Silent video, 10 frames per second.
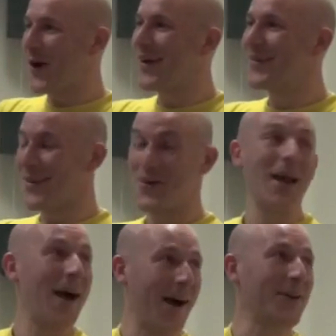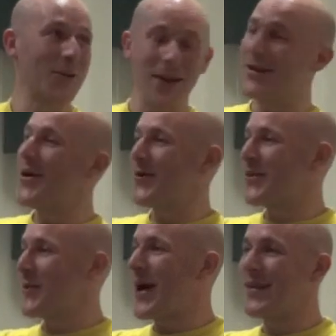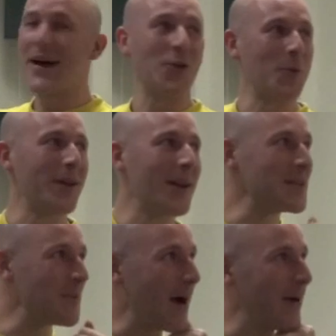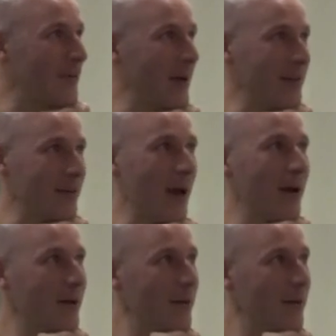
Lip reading: right? So yeah, I agree, no one has made that nominalist paraphrase yet.